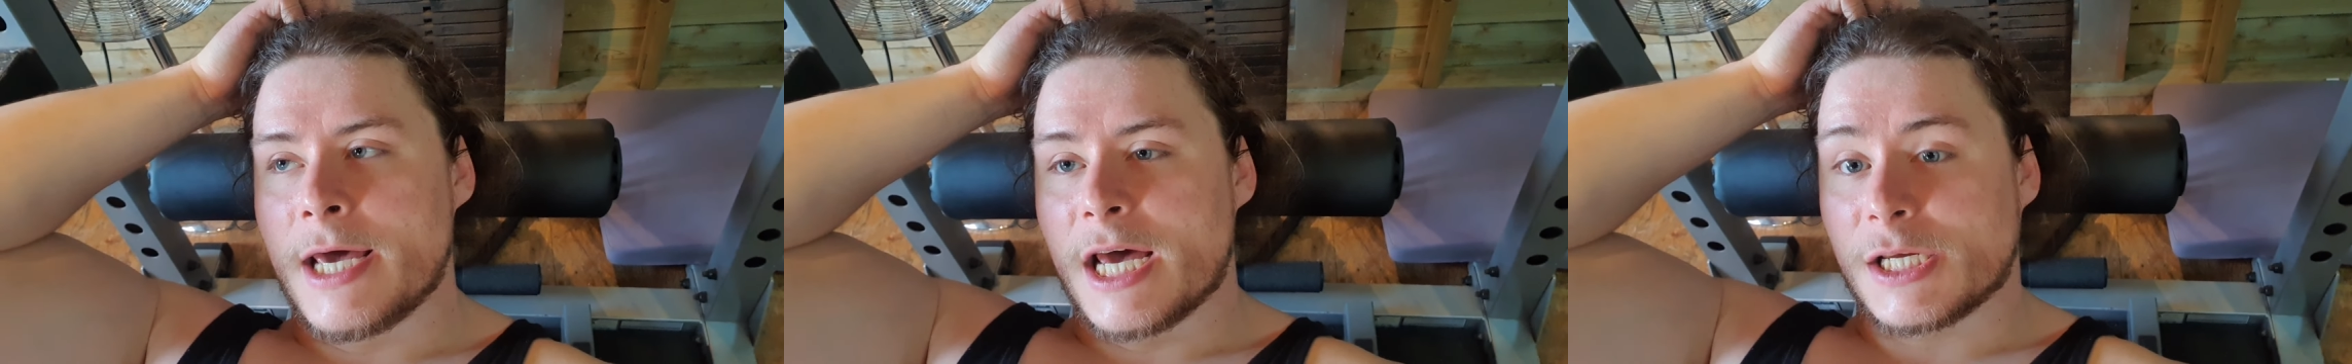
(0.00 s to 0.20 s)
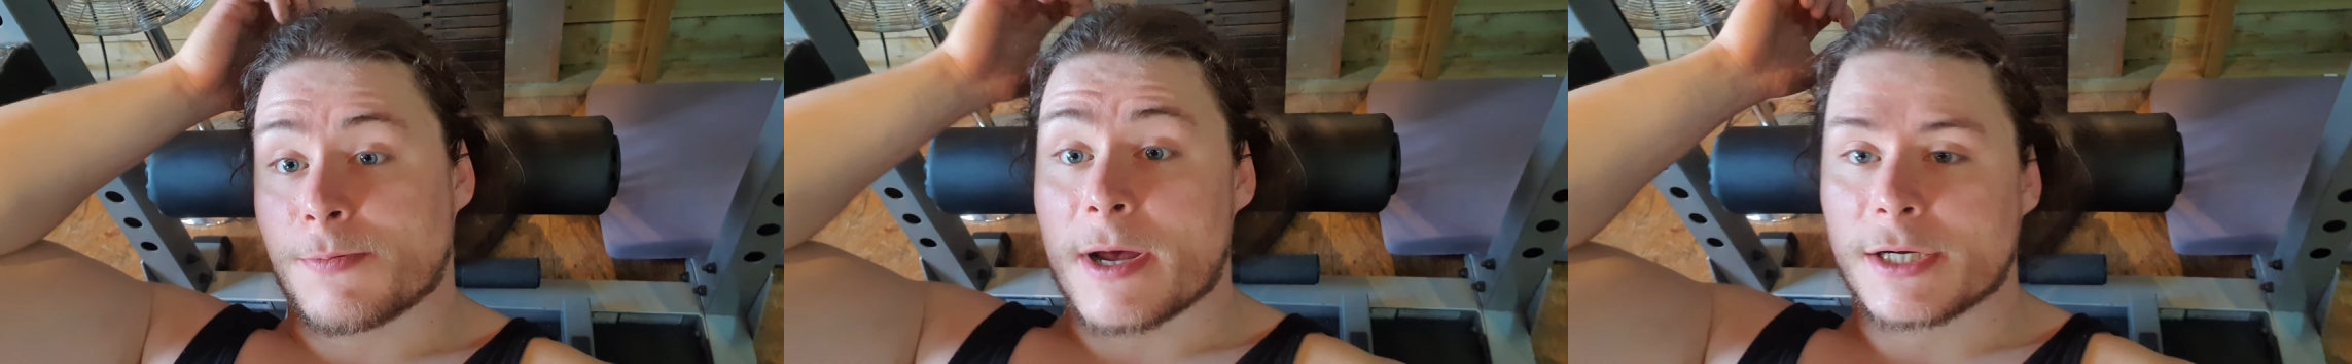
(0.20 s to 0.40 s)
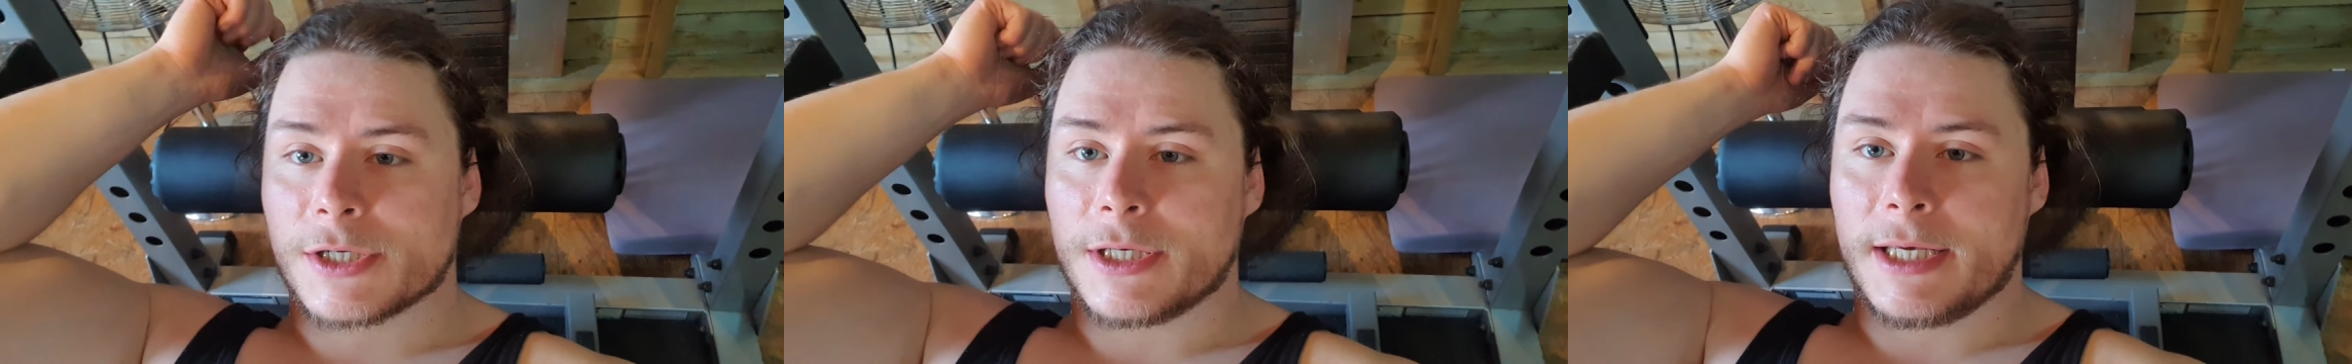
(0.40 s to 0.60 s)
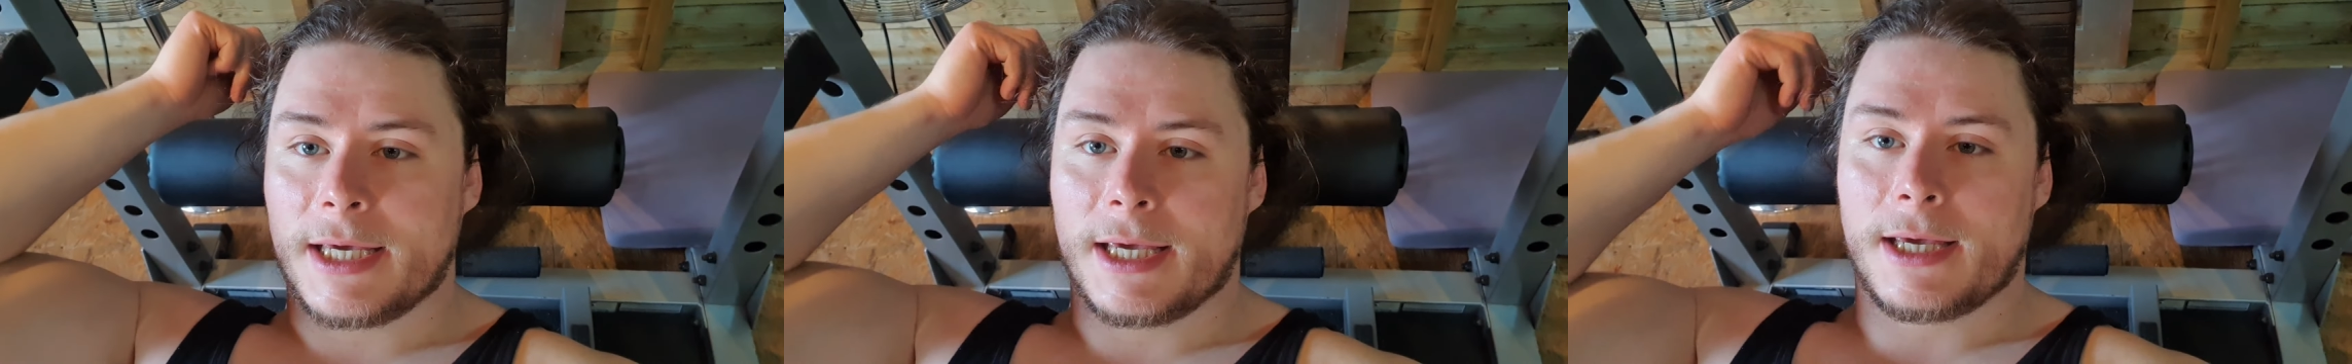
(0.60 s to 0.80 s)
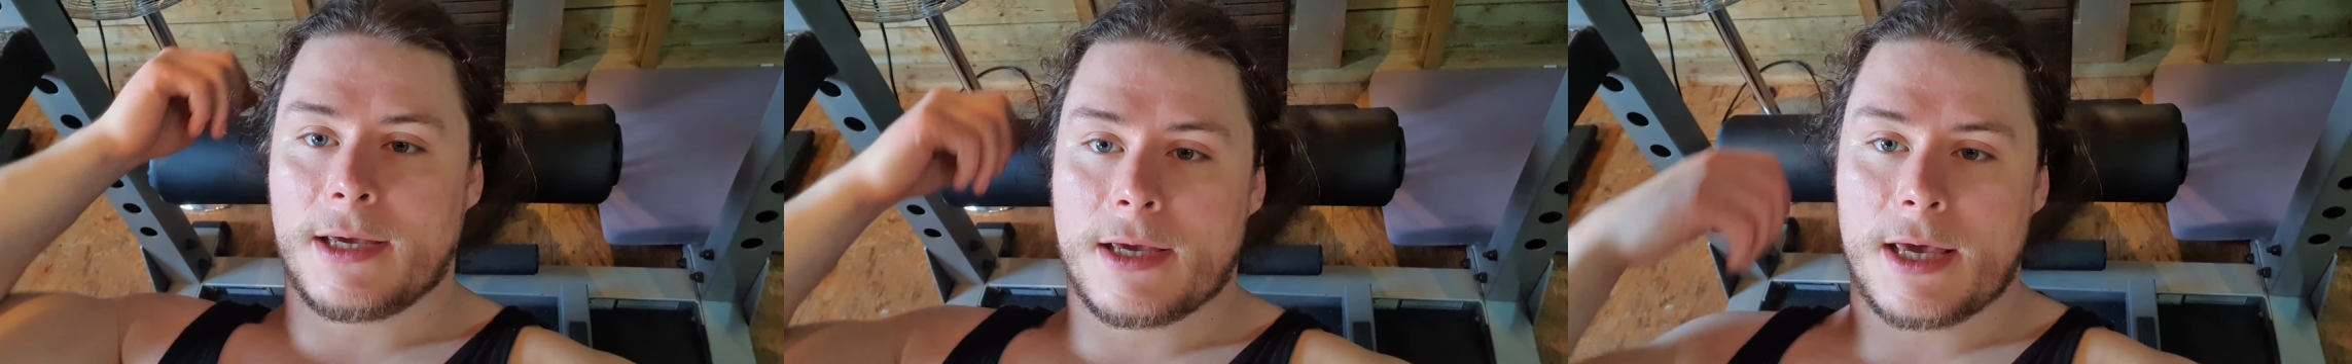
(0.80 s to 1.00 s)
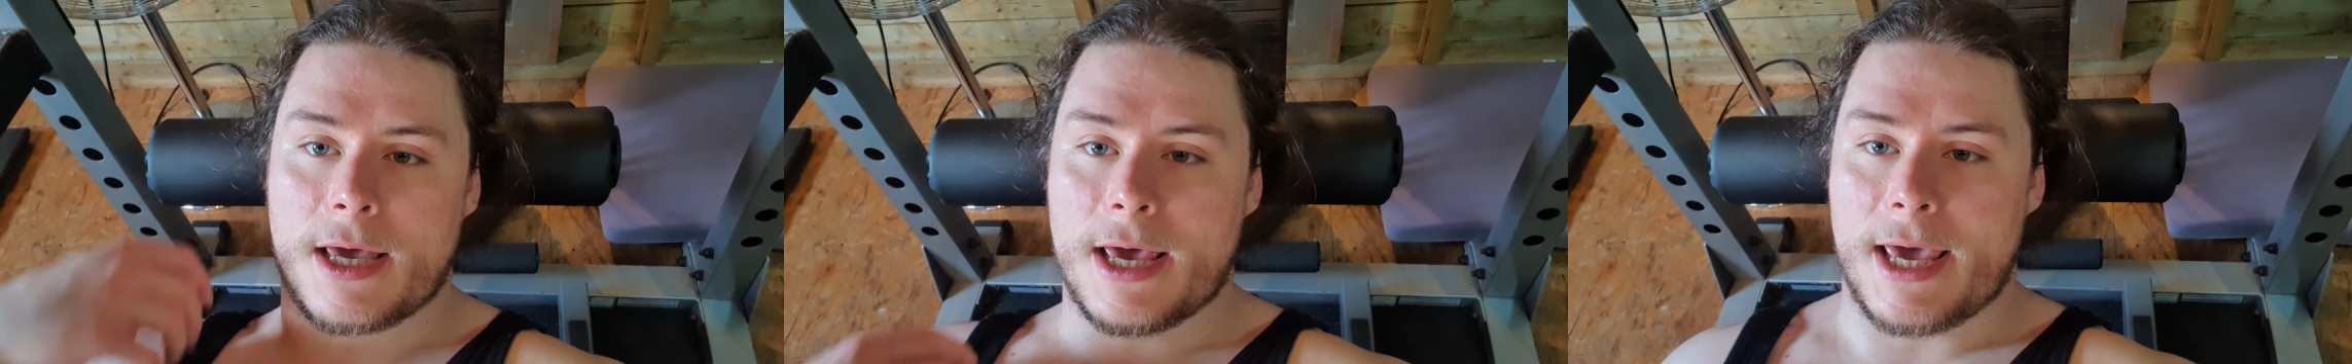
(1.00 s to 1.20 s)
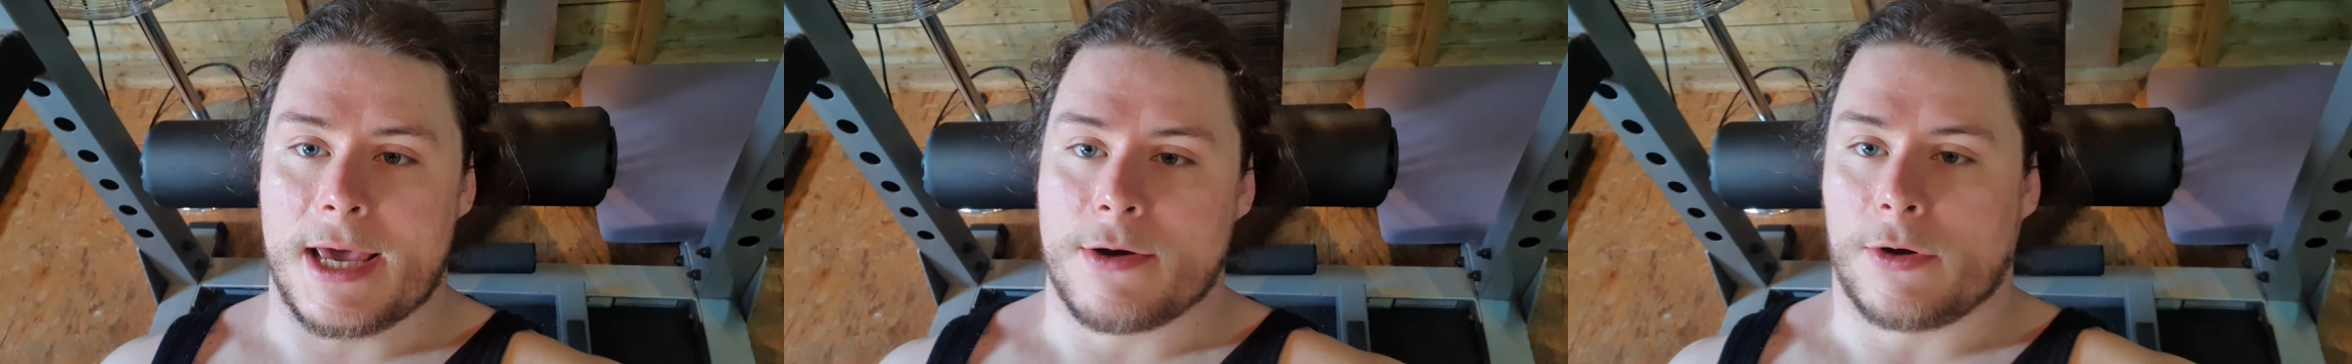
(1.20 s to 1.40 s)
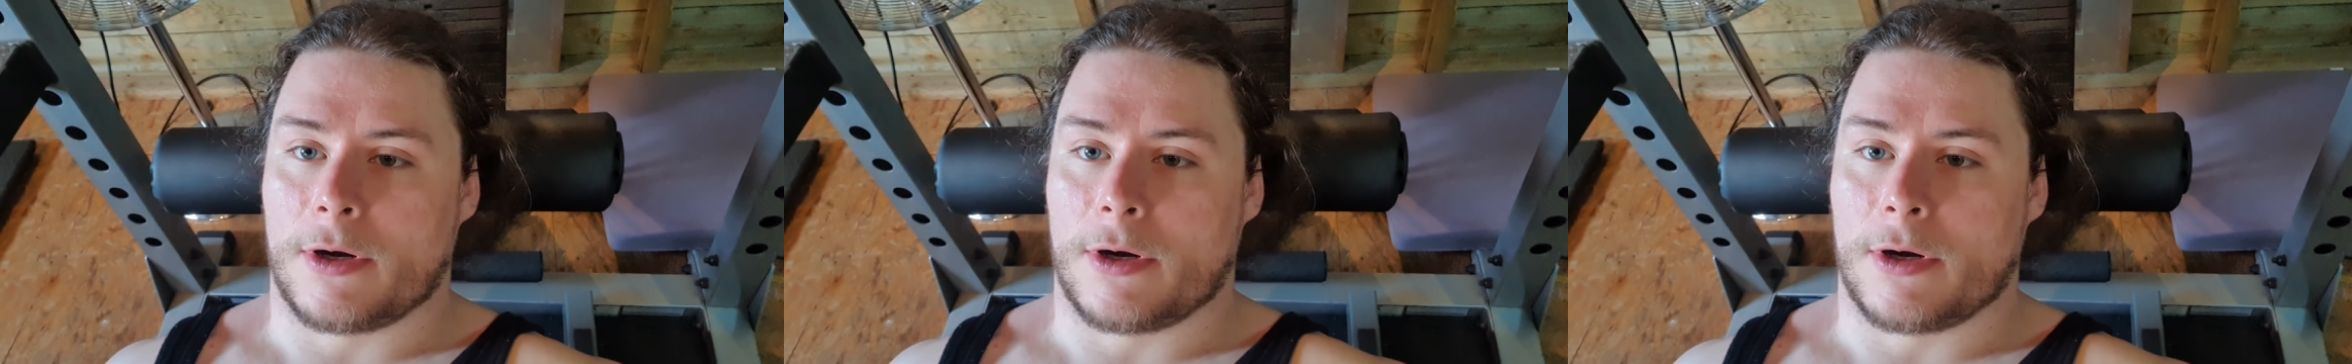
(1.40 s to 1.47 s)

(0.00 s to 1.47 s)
especially in